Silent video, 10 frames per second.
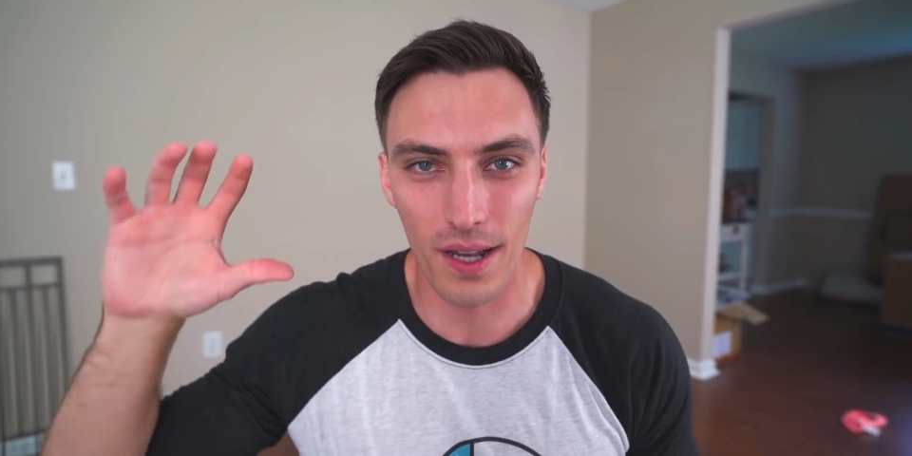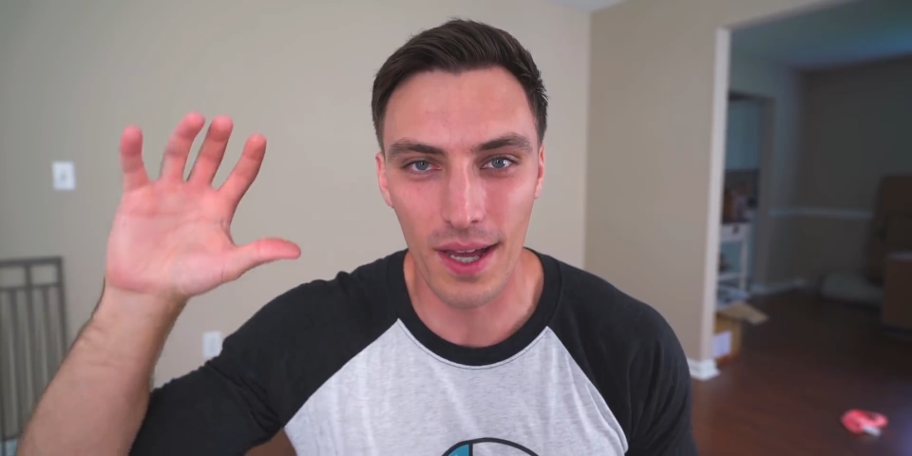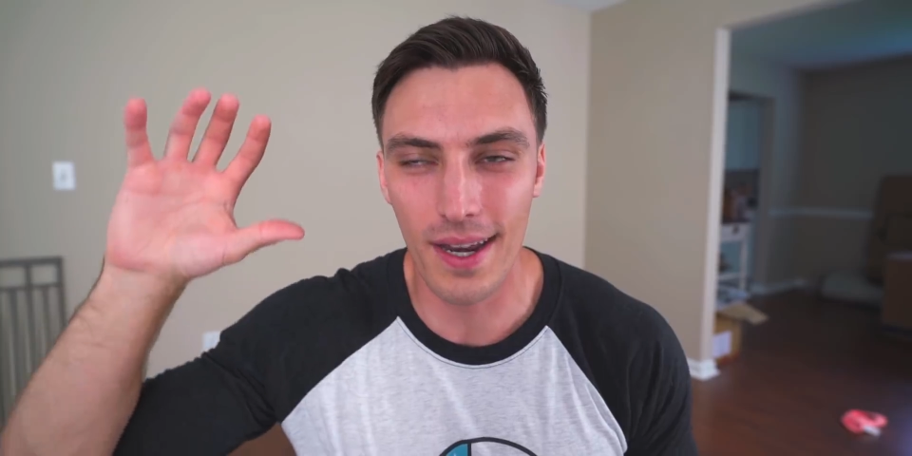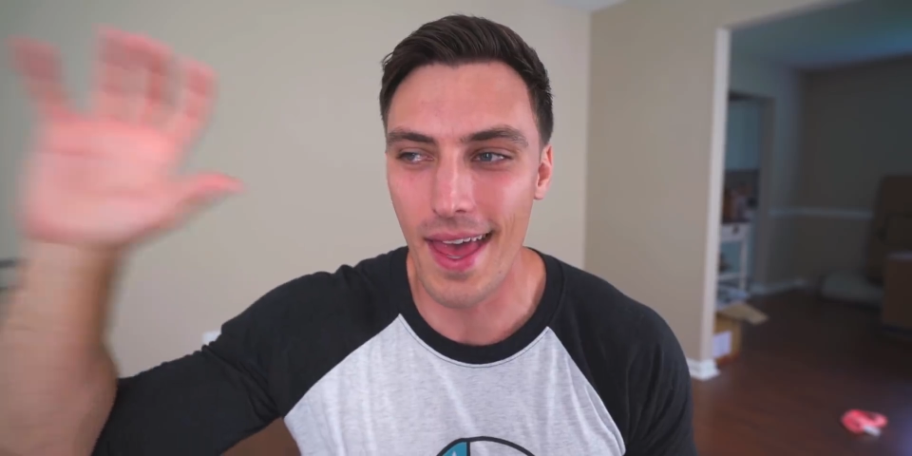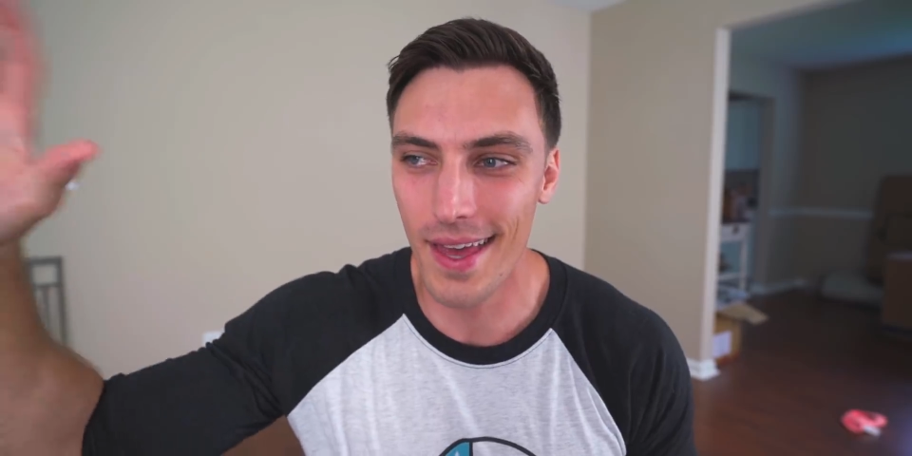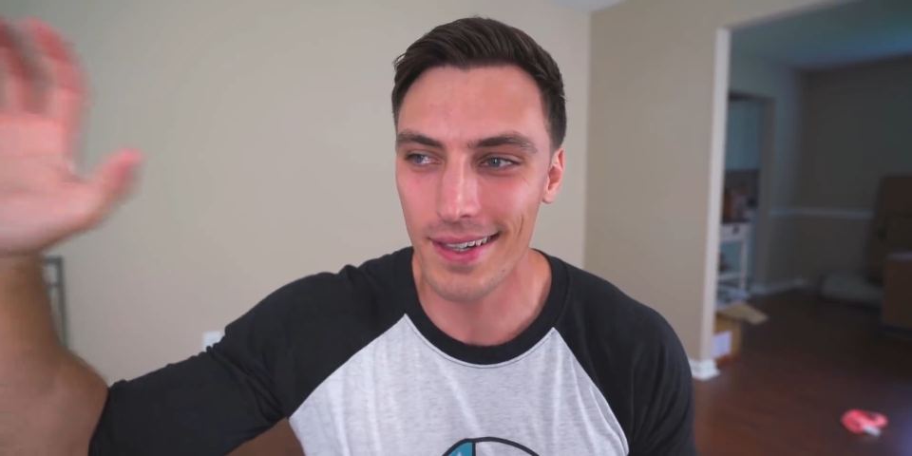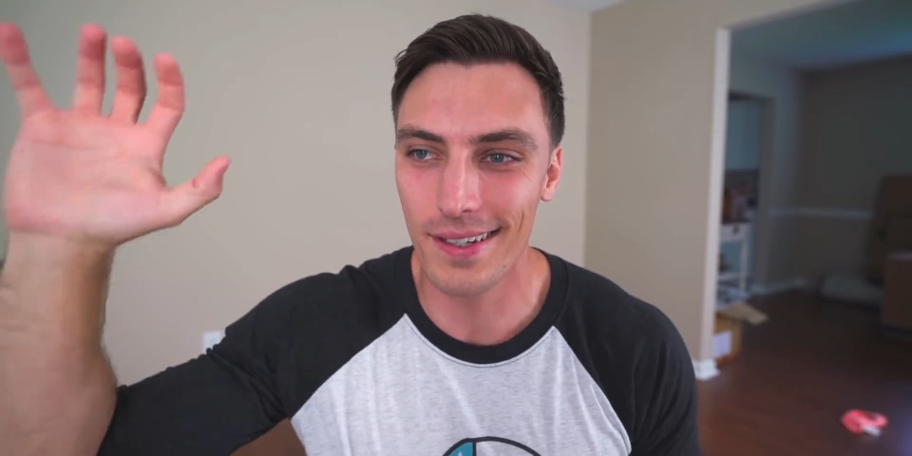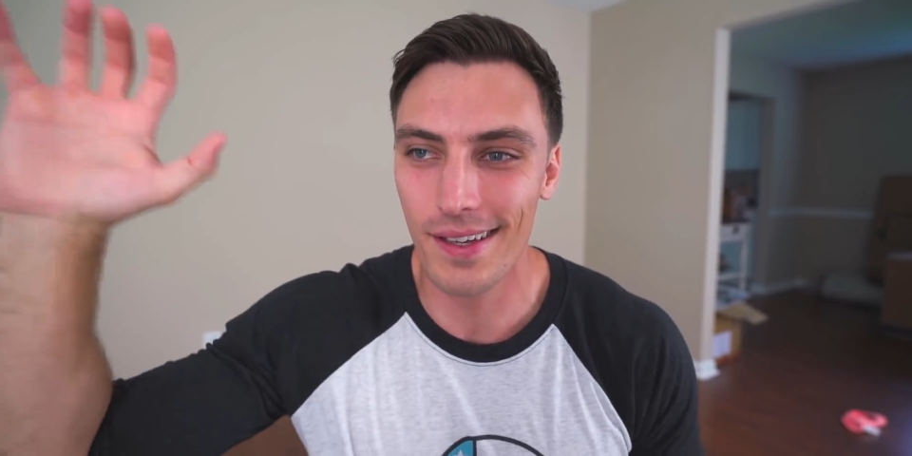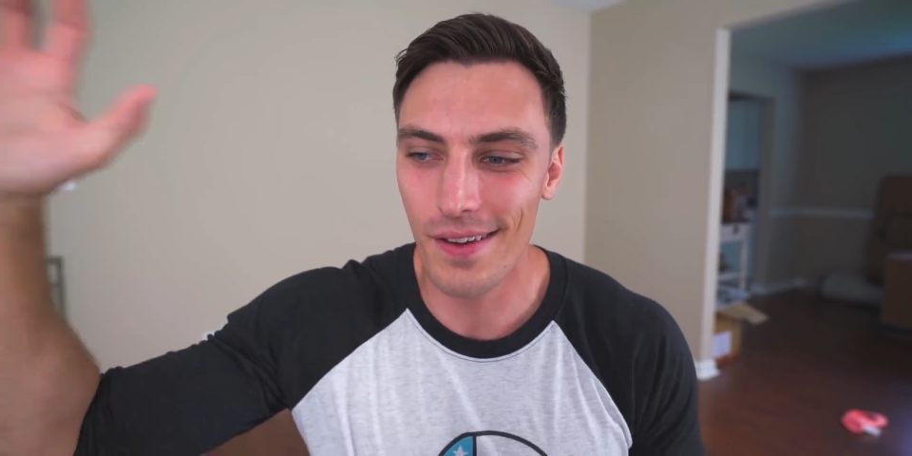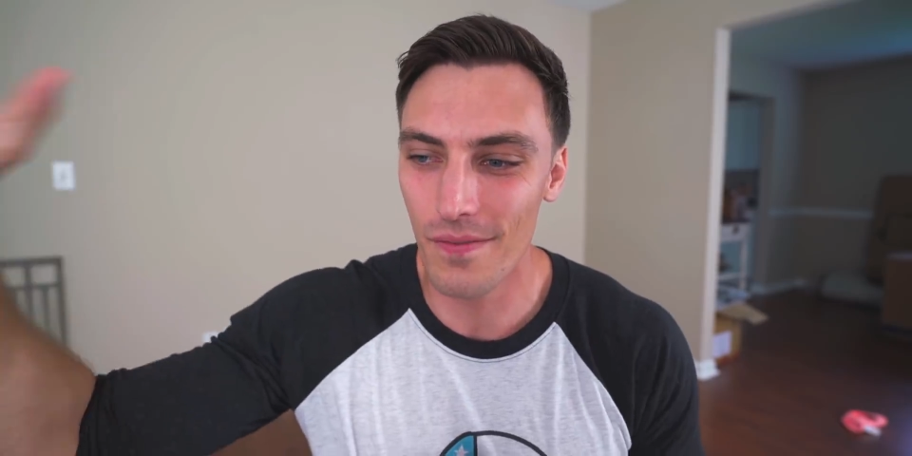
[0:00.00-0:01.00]
an
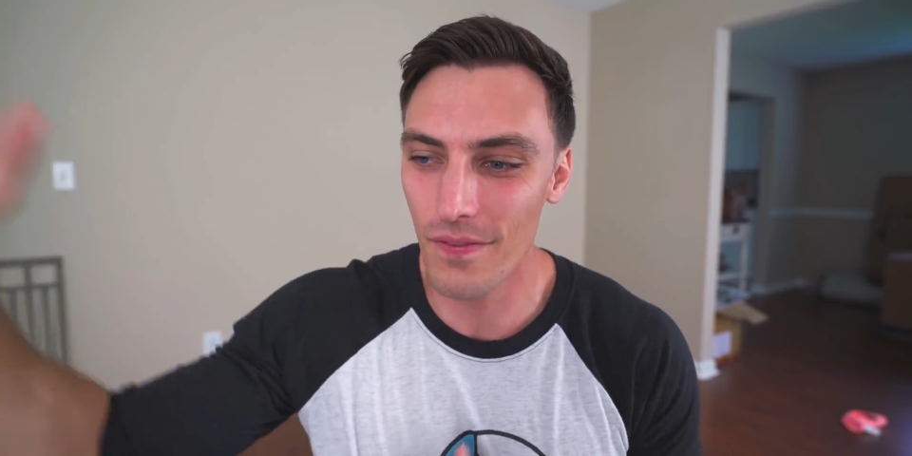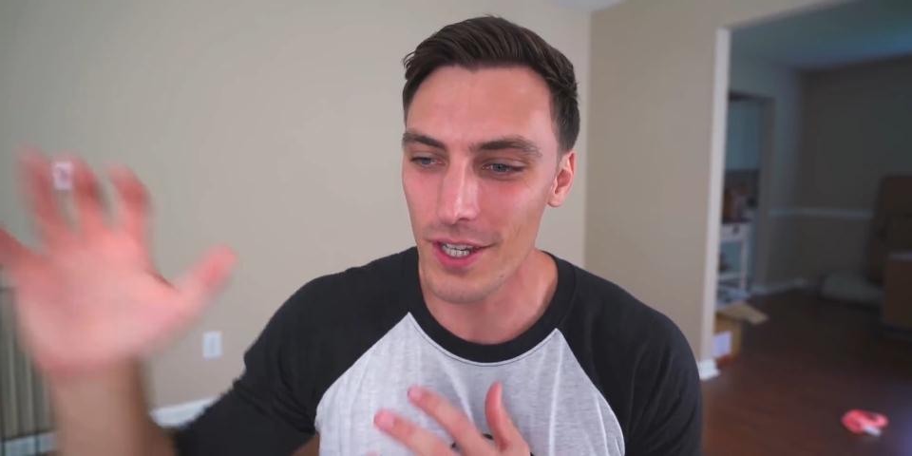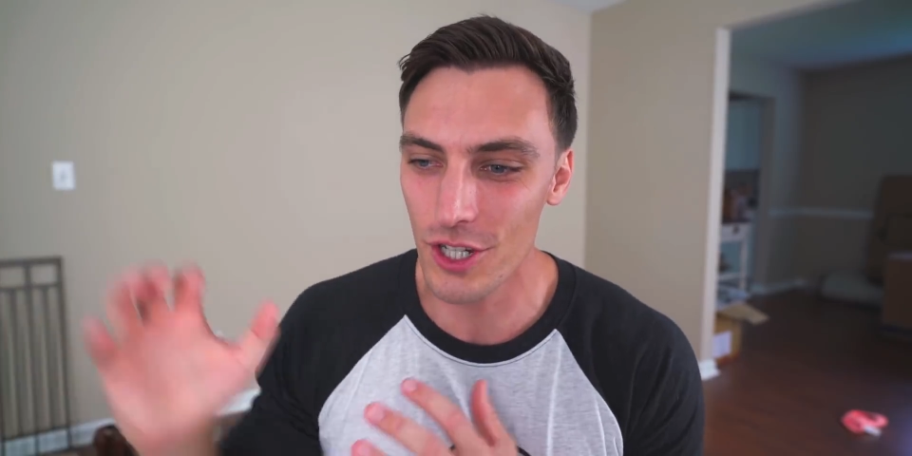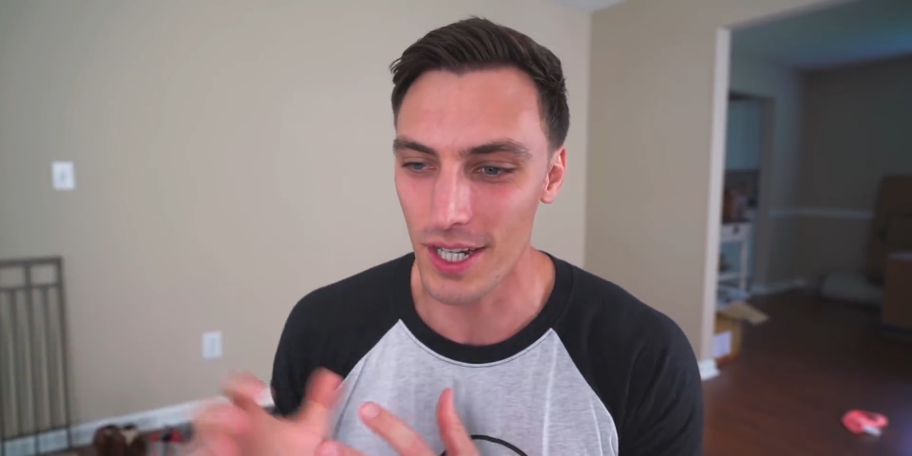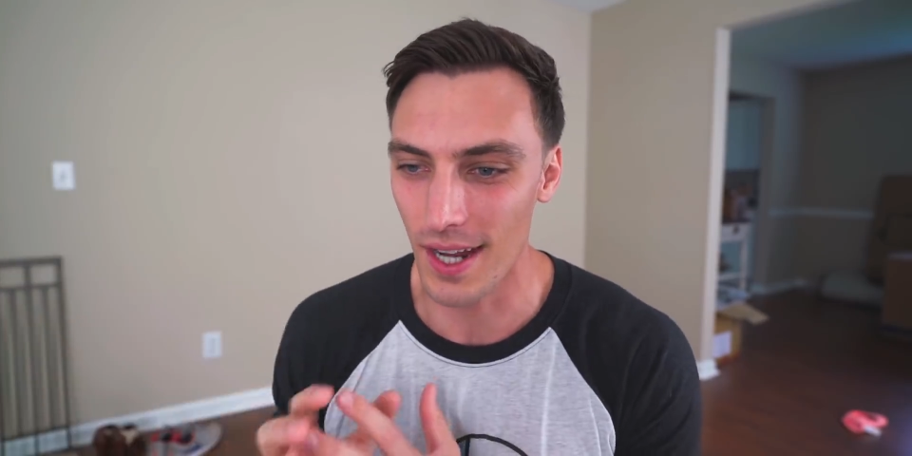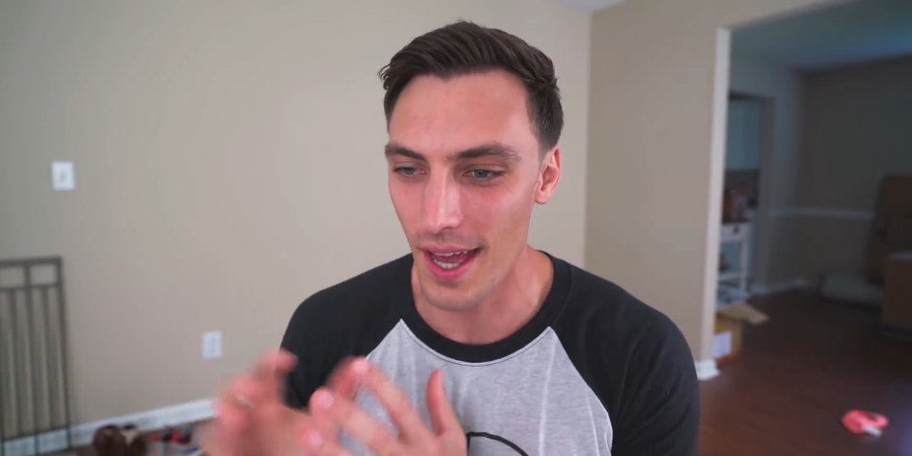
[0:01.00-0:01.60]
end vision.